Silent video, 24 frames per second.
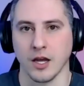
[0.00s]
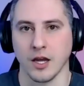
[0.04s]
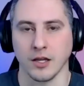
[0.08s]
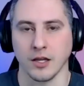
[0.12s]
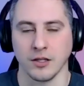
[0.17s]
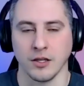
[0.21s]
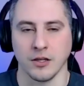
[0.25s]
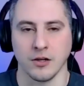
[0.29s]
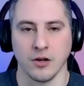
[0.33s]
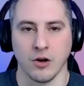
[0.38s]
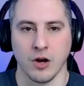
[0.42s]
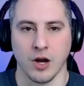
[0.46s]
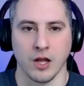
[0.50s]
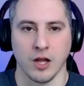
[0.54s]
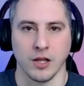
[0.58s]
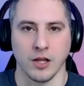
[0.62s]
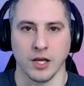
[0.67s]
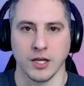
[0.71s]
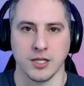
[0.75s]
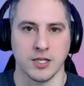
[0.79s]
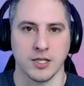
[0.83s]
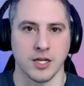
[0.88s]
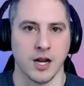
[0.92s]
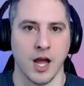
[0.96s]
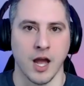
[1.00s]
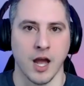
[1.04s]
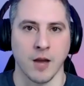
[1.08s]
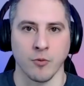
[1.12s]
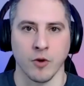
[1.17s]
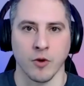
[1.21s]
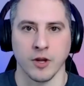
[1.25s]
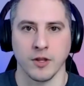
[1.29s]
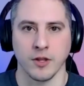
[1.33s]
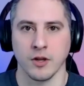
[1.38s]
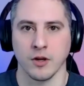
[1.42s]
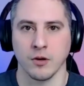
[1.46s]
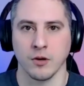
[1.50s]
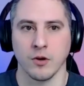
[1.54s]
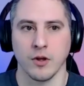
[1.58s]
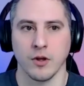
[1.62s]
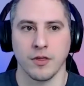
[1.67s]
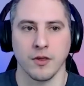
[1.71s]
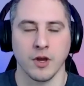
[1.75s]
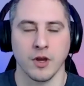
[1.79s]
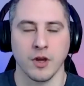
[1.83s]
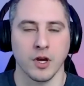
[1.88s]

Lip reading: you know, like I said, I'm right there with you.